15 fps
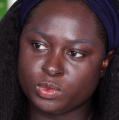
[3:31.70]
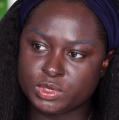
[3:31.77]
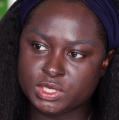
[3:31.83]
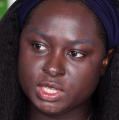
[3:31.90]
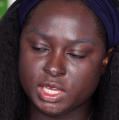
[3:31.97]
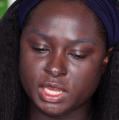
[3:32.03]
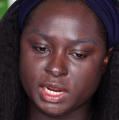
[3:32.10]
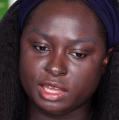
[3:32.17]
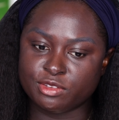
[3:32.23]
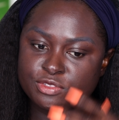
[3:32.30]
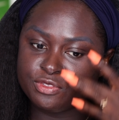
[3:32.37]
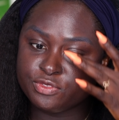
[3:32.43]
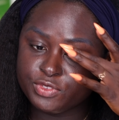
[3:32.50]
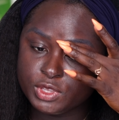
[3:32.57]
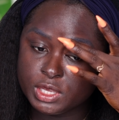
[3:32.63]
once again, I
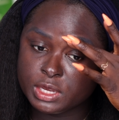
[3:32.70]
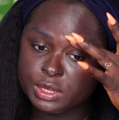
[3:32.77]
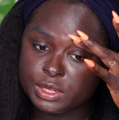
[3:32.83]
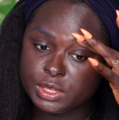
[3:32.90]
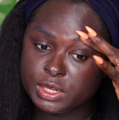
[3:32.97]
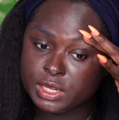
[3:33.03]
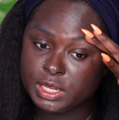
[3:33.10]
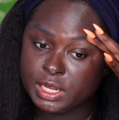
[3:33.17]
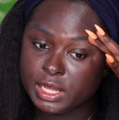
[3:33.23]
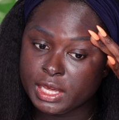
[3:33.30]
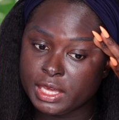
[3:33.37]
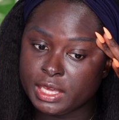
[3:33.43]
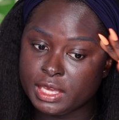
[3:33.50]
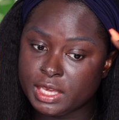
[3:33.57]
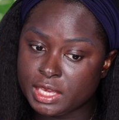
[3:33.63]
feel
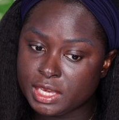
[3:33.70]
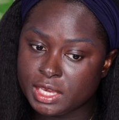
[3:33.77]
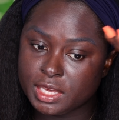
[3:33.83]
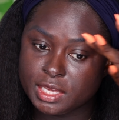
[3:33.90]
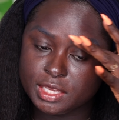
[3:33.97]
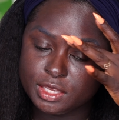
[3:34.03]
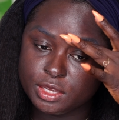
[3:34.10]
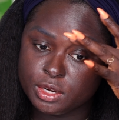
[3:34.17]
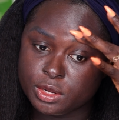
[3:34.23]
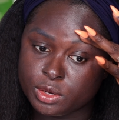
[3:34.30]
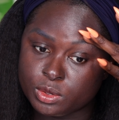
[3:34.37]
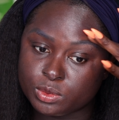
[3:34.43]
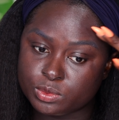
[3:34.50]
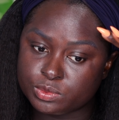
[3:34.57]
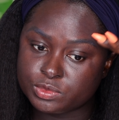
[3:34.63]
like, you
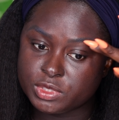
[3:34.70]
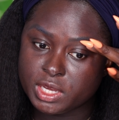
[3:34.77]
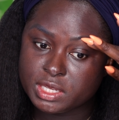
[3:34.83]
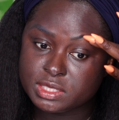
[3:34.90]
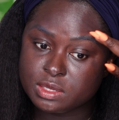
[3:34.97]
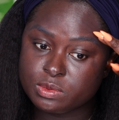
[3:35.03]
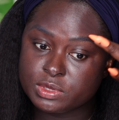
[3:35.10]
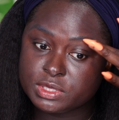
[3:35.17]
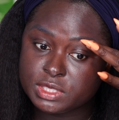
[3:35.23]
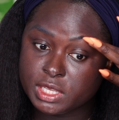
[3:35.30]
know, yes, it was